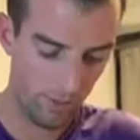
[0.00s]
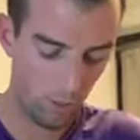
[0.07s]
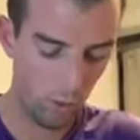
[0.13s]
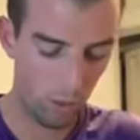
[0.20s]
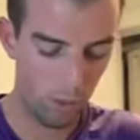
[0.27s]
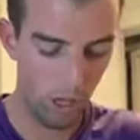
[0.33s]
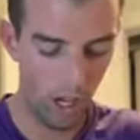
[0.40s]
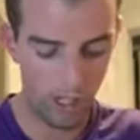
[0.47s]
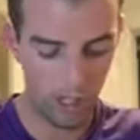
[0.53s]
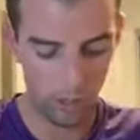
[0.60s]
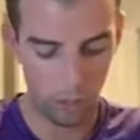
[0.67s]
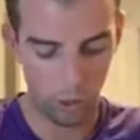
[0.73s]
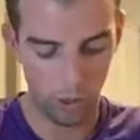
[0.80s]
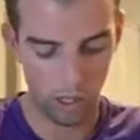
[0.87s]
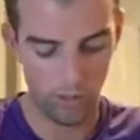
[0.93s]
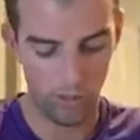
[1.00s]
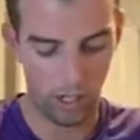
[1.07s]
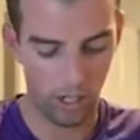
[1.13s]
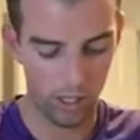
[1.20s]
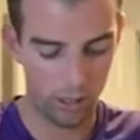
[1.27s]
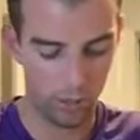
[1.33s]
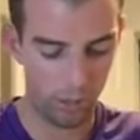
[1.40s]
Where possible, give an
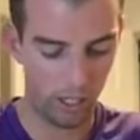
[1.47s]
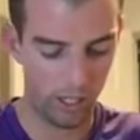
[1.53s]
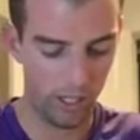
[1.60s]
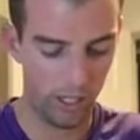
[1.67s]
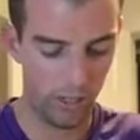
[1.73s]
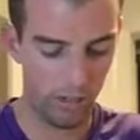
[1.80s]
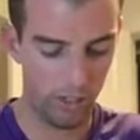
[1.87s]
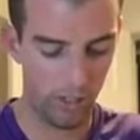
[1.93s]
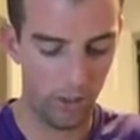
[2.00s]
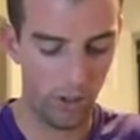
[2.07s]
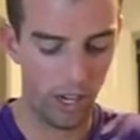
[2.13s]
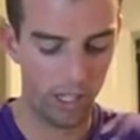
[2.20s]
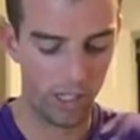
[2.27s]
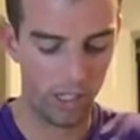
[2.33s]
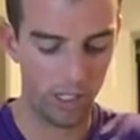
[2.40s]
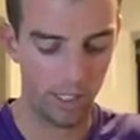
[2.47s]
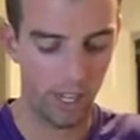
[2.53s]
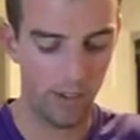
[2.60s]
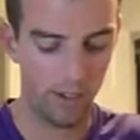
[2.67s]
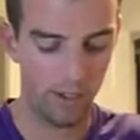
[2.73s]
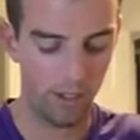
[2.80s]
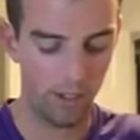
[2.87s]
honest breakdown of interactions
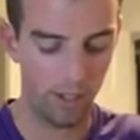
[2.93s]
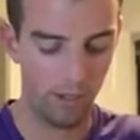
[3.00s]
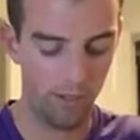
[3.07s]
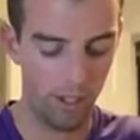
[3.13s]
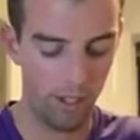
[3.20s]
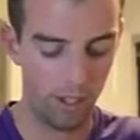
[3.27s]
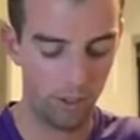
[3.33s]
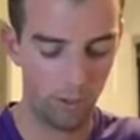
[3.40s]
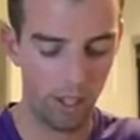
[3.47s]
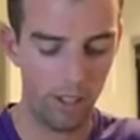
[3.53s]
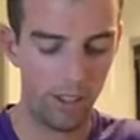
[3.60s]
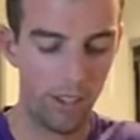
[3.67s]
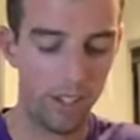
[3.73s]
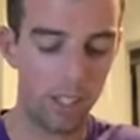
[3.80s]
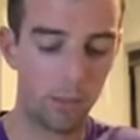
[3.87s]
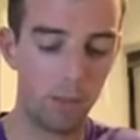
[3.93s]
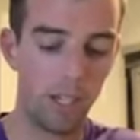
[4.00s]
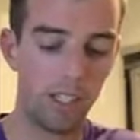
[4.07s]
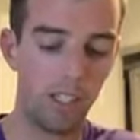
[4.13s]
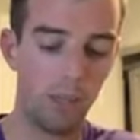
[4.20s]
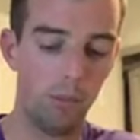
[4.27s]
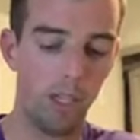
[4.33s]
after the event rather than
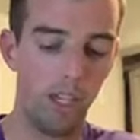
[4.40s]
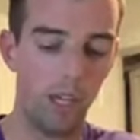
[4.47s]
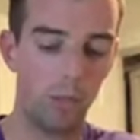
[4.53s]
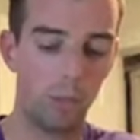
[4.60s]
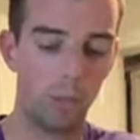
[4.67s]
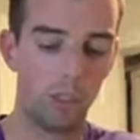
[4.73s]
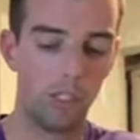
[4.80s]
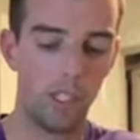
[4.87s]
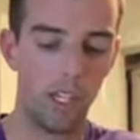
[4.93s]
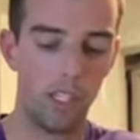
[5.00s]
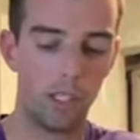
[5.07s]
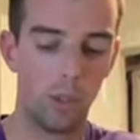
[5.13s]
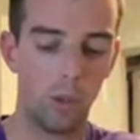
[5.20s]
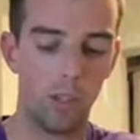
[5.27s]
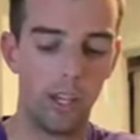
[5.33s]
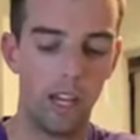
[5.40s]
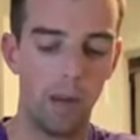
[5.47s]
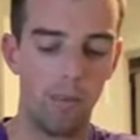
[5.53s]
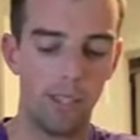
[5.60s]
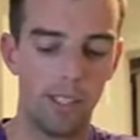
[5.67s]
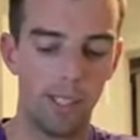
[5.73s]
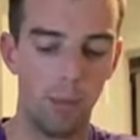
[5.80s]
expecting to be able to catch old
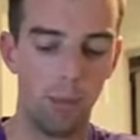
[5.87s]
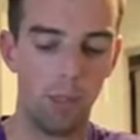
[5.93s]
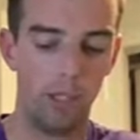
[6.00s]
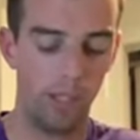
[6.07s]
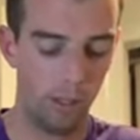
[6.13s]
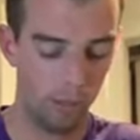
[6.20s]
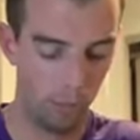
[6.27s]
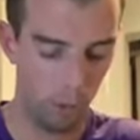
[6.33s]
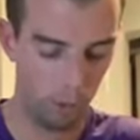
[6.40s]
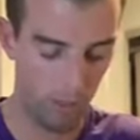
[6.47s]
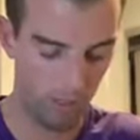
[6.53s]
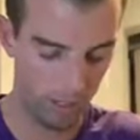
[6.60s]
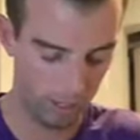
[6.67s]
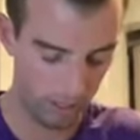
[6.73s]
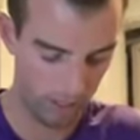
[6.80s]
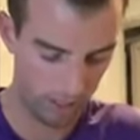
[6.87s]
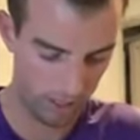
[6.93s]
habits at play in the moment.